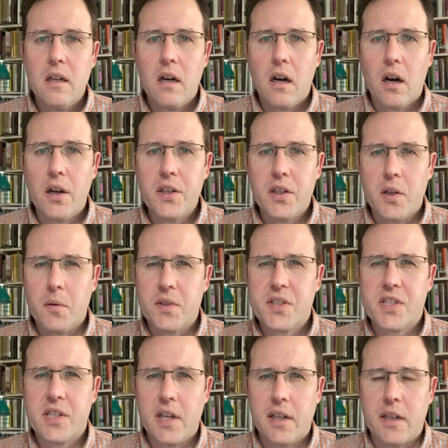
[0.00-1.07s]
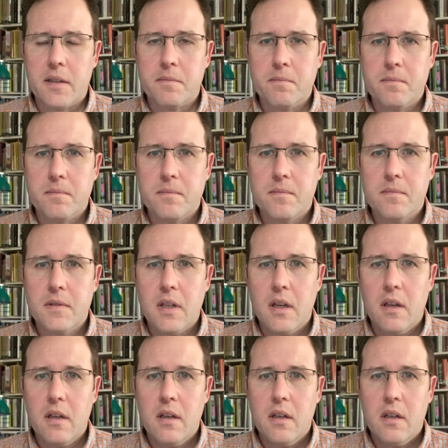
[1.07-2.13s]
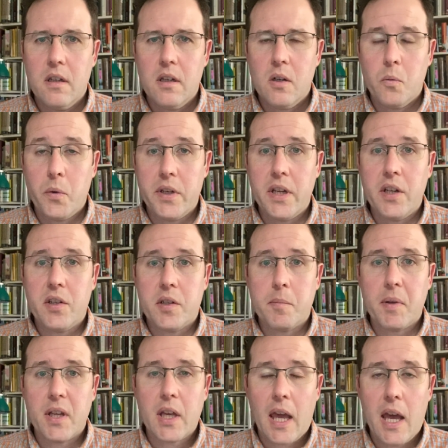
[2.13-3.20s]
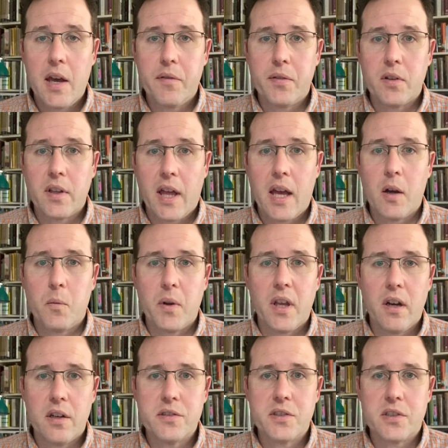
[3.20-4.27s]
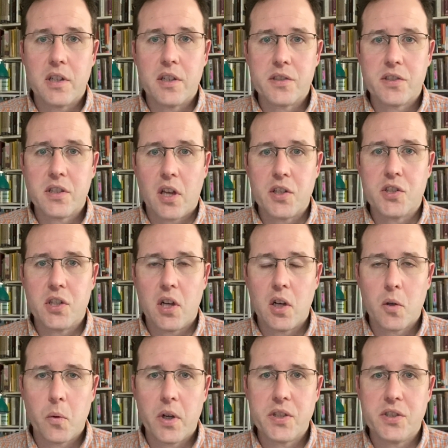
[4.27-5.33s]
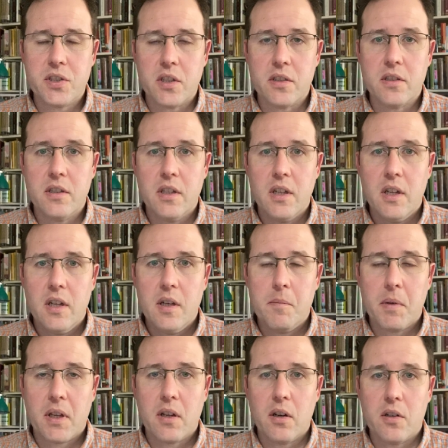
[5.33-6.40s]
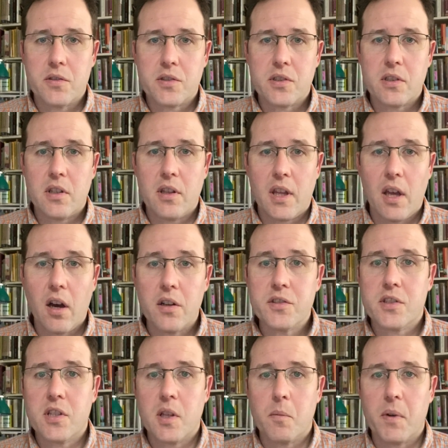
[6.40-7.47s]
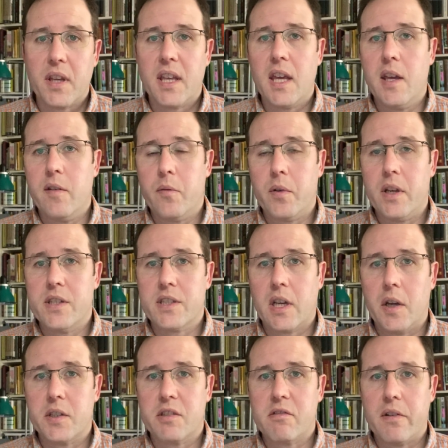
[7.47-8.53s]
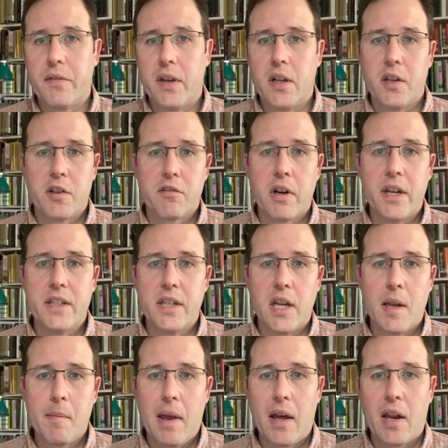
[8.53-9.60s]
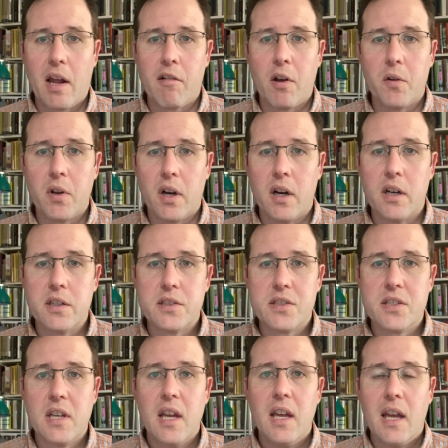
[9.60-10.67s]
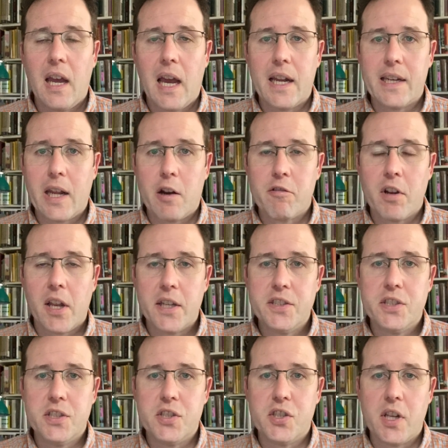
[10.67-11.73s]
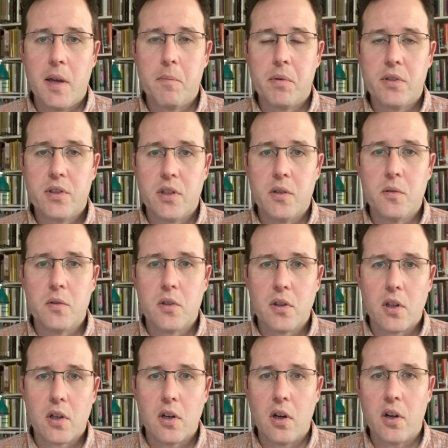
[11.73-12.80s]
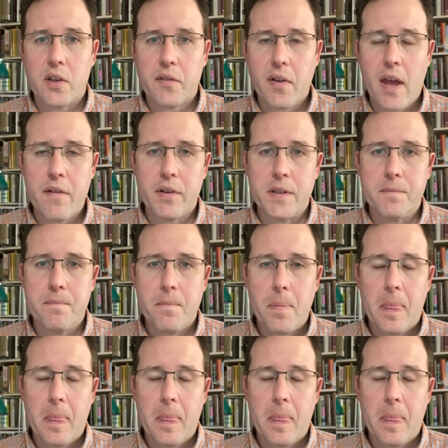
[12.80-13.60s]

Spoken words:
Are you a sinner? We need to be careful how we answer such a question, because the answer that we give is going to reveal a great deal about our own hearts and our relationship to the God of heaven.